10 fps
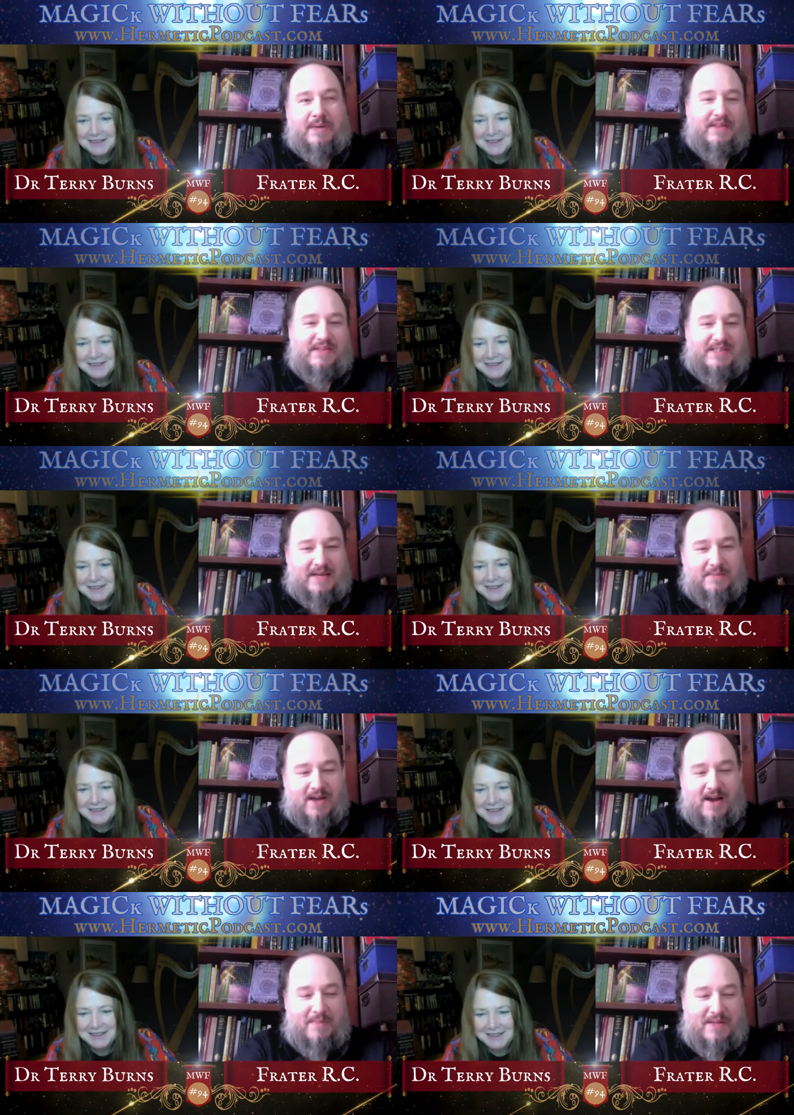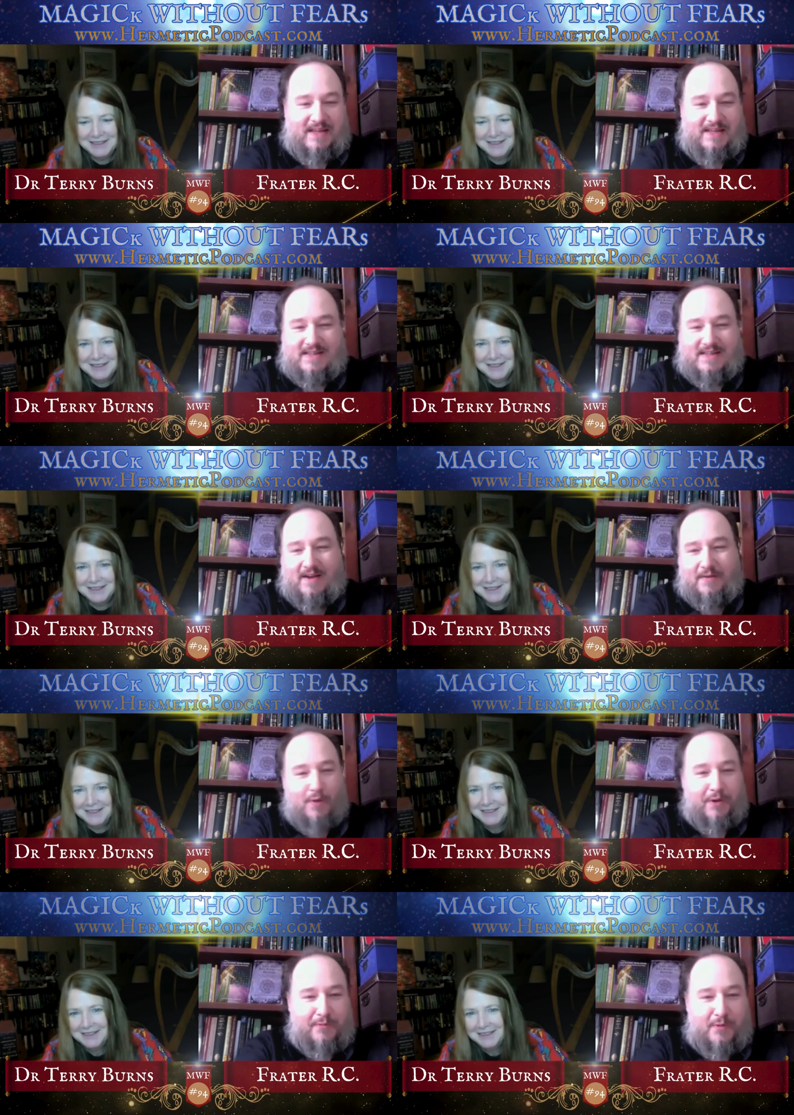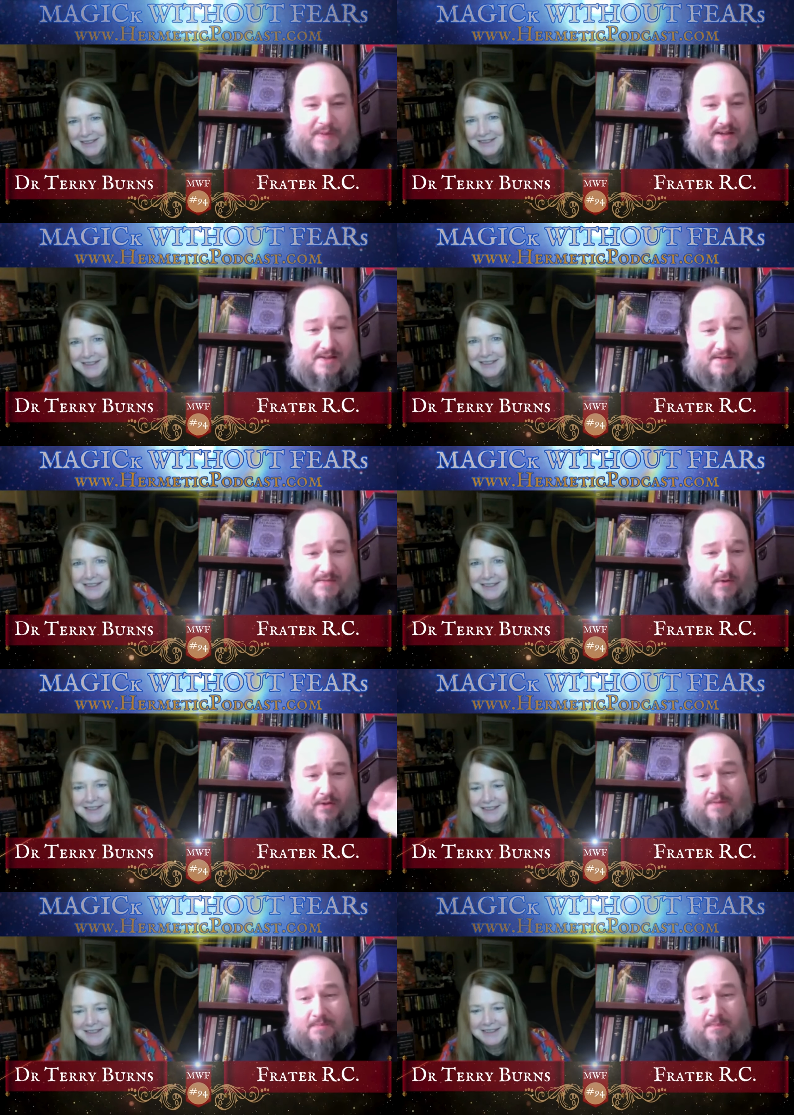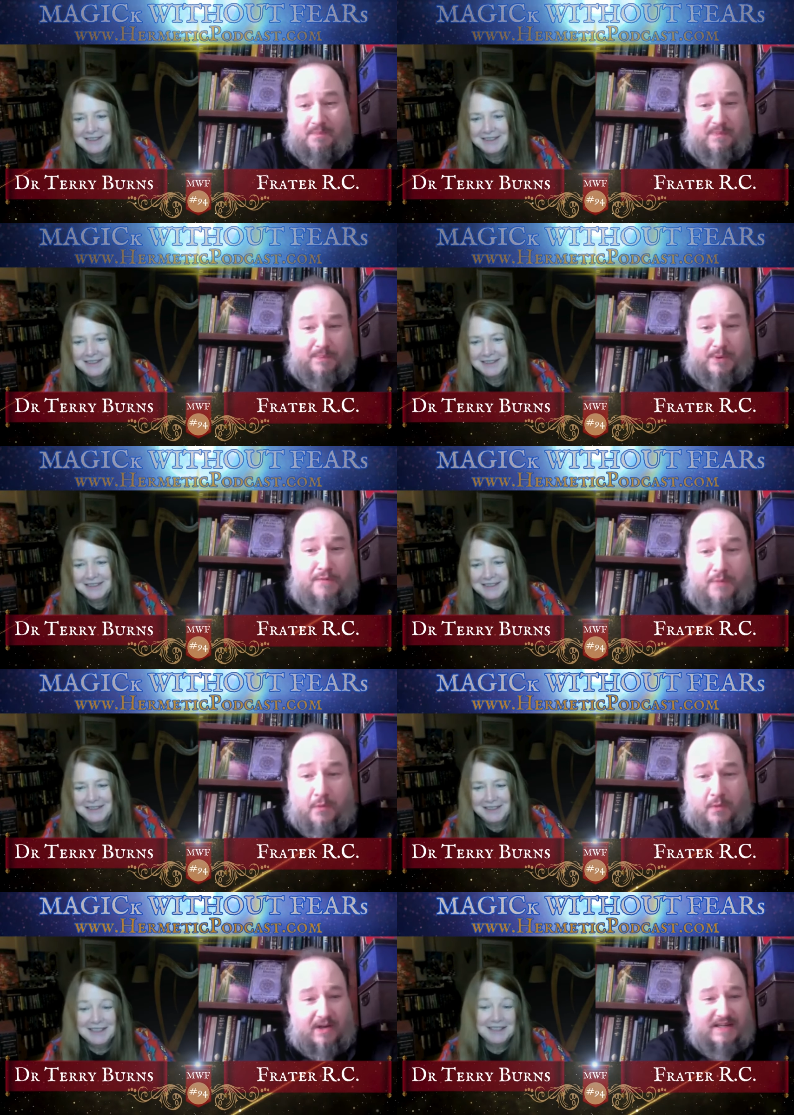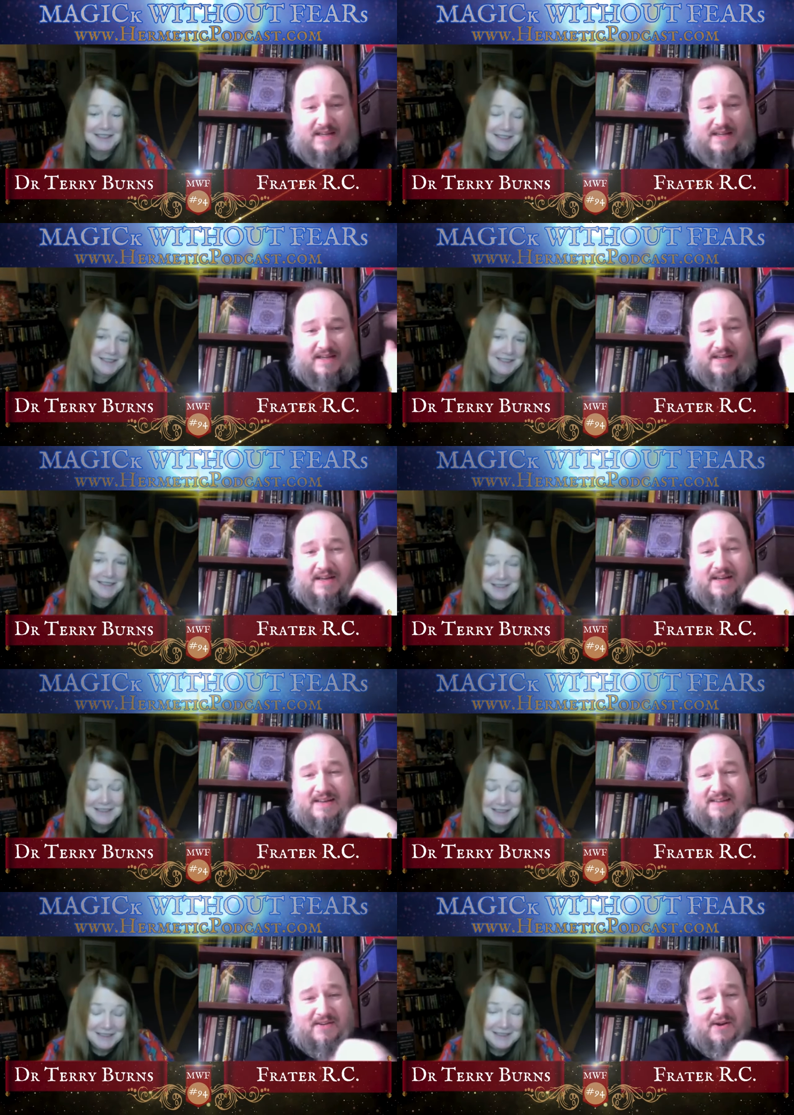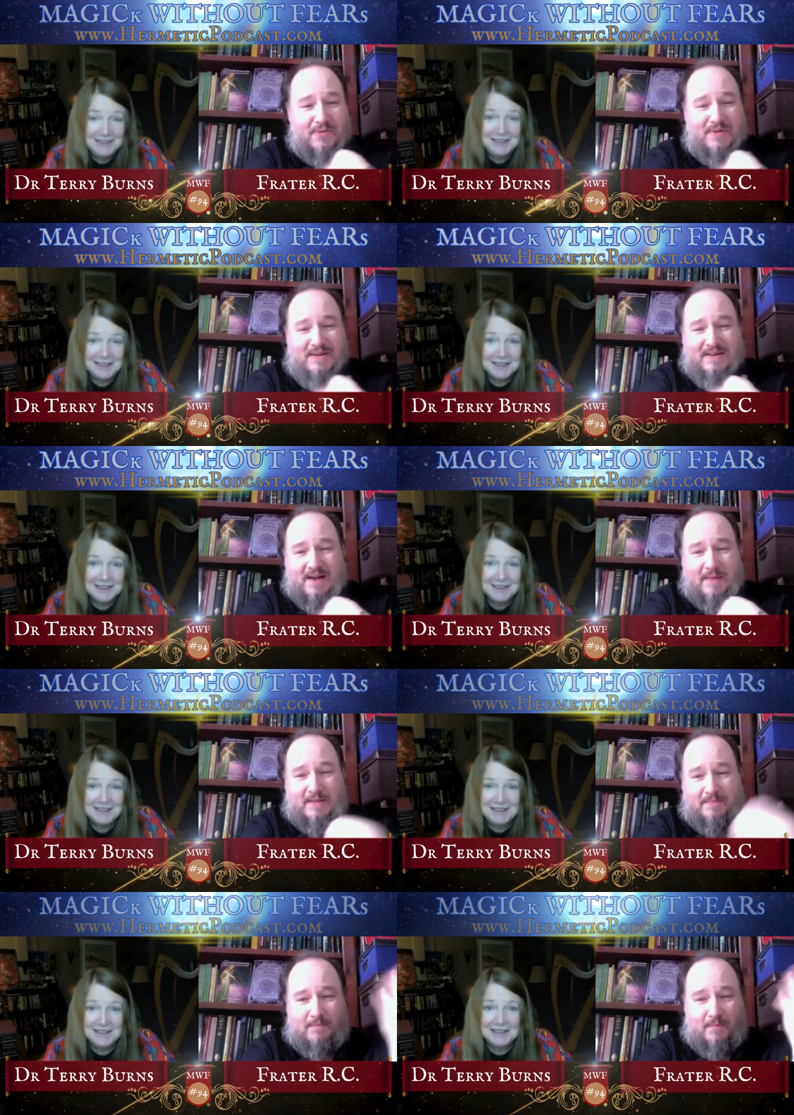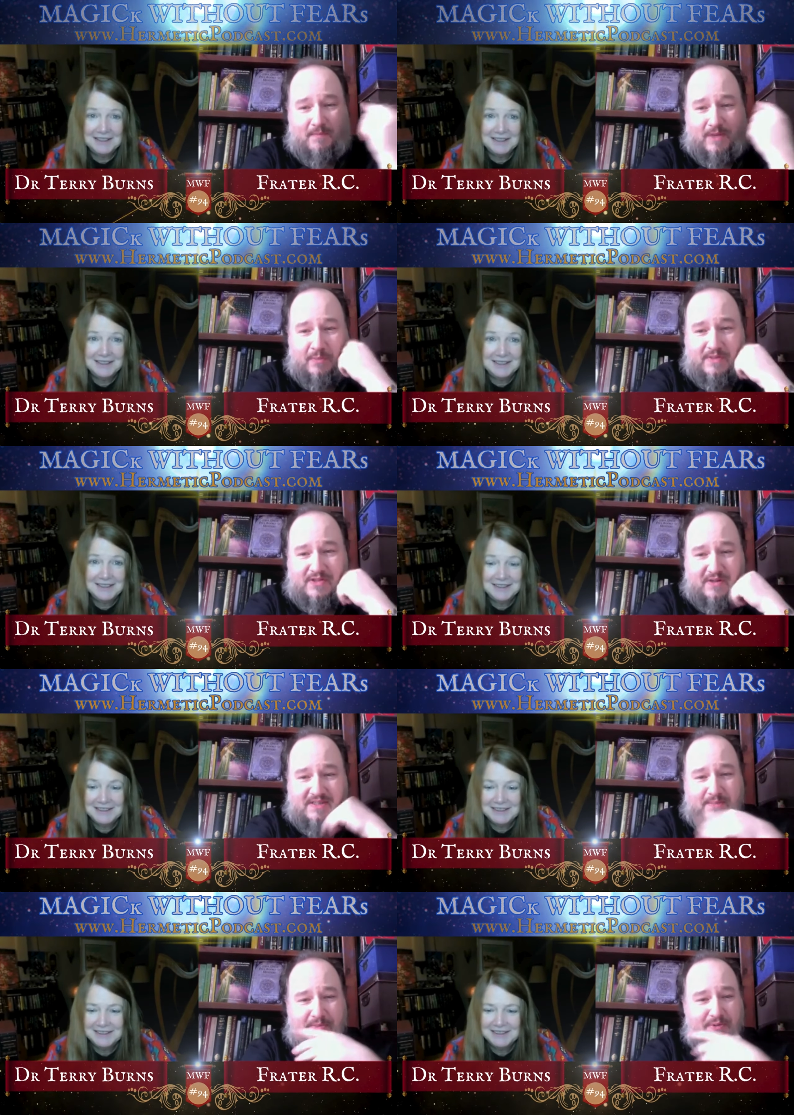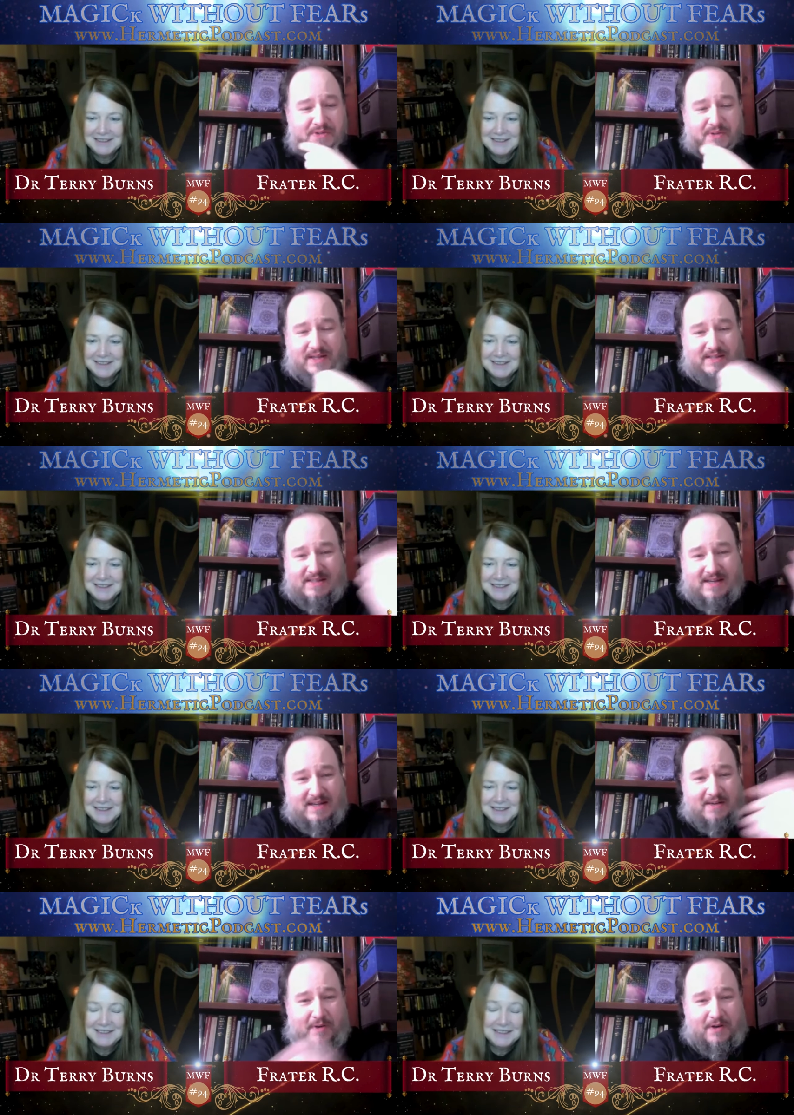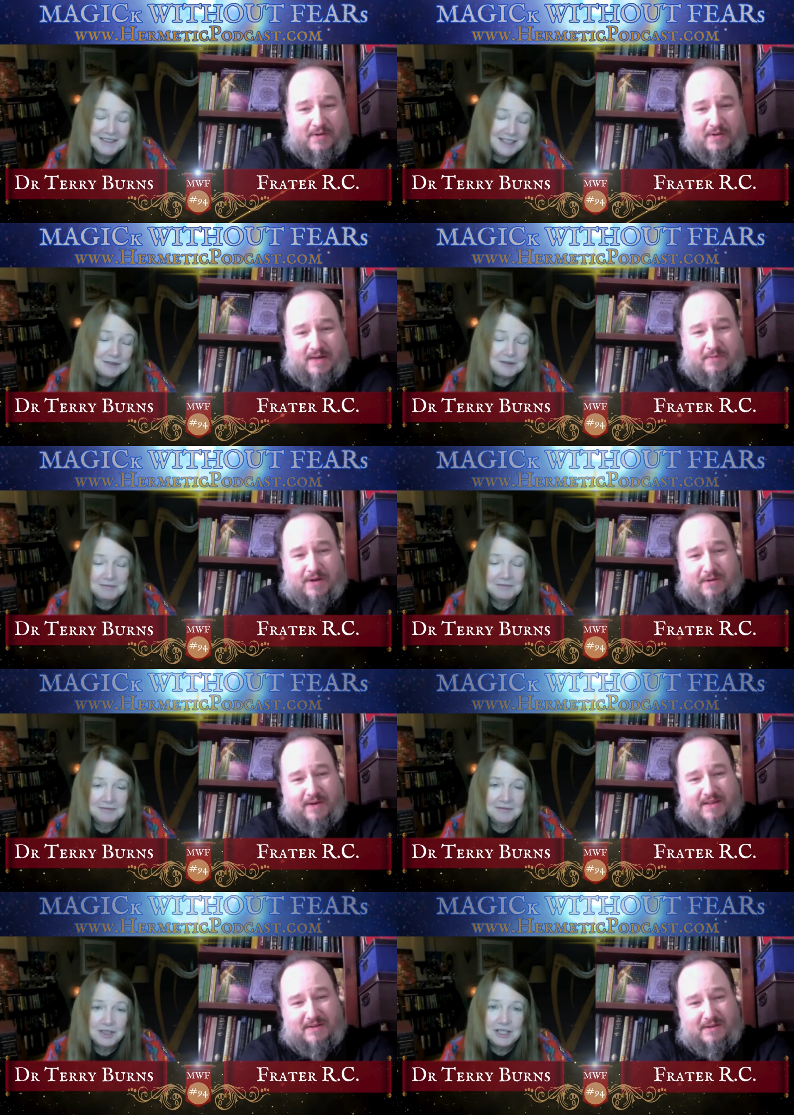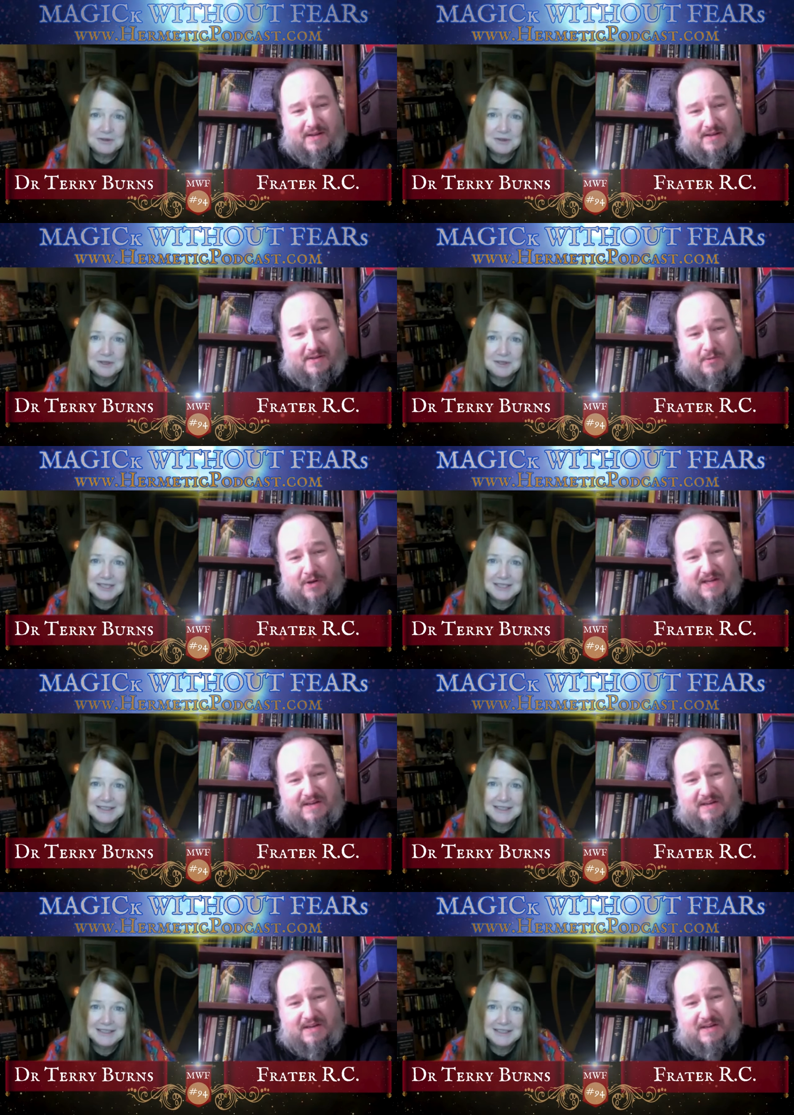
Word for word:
Speaker 1: but at the same time it, he's kind of wonderful because of all the beautiful work he yeah. did and, and, you know i mean yeah. humans aren't simple so that's what a great what a great little uh, quirky